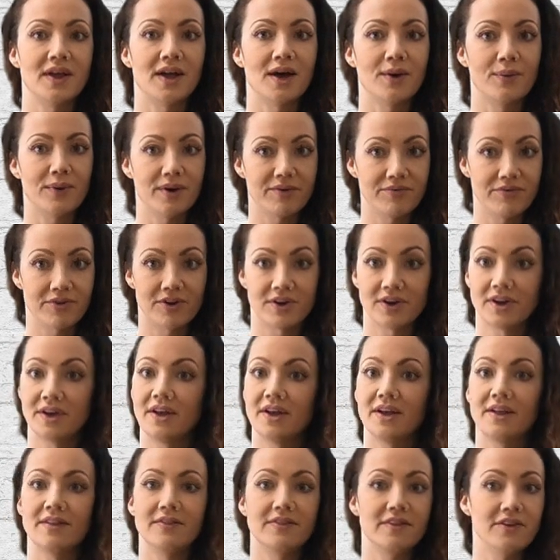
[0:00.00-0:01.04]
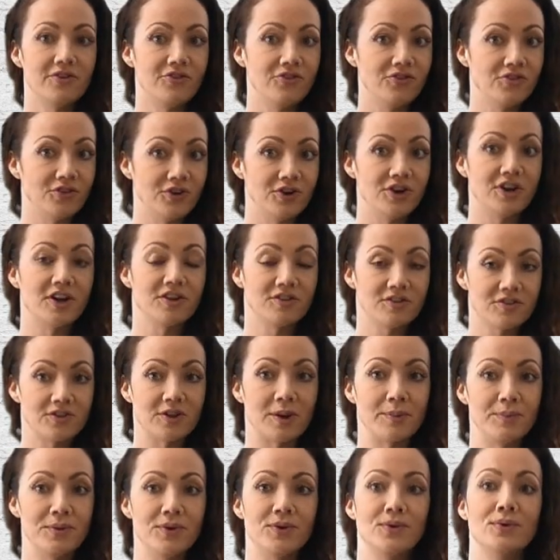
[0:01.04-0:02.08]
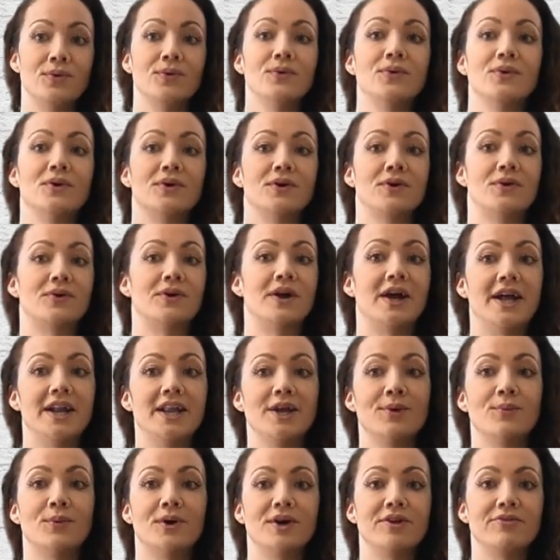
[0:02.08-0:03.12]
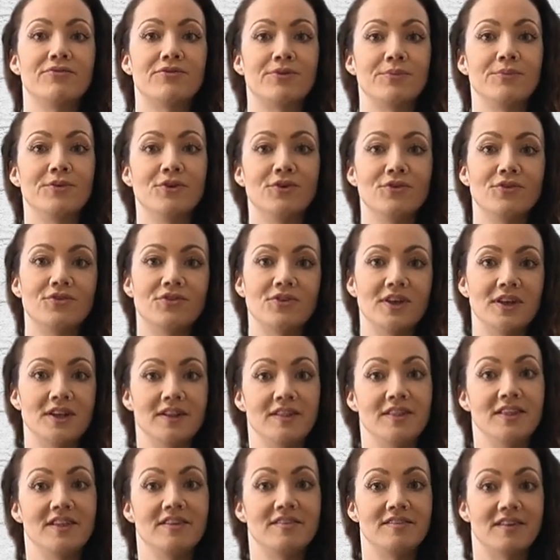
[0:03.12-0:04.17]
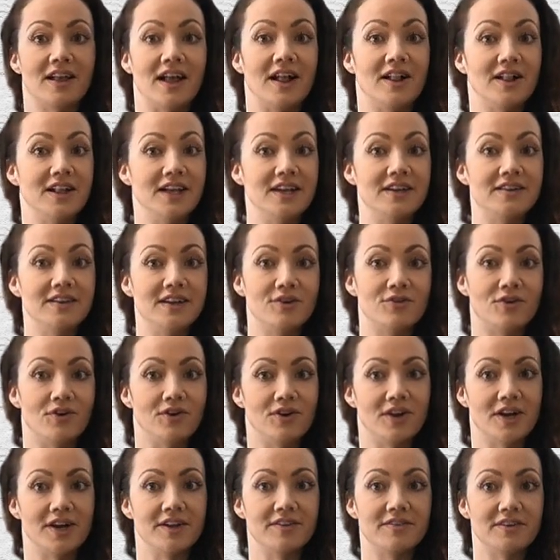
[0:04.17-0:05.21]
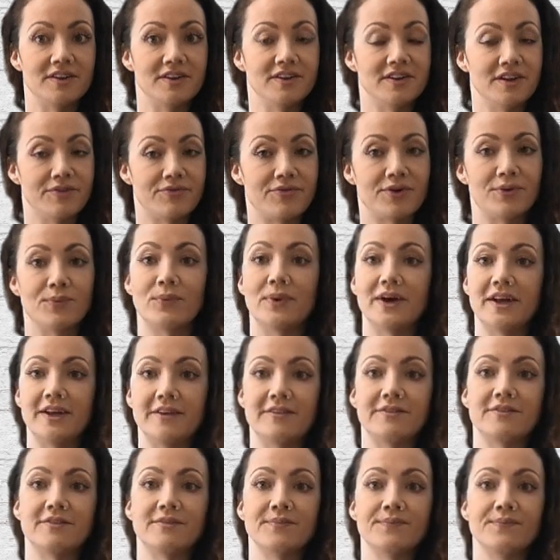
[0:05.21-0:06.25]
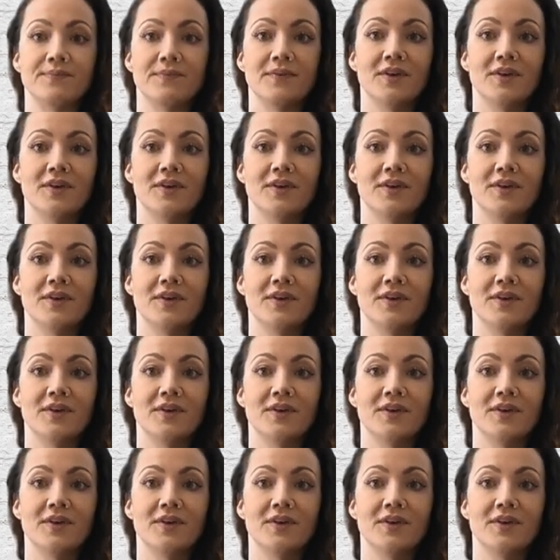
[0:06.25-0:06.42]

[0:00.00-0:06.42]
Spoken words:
However, this should not stop you or anyone from using these LED grow lights in different ways.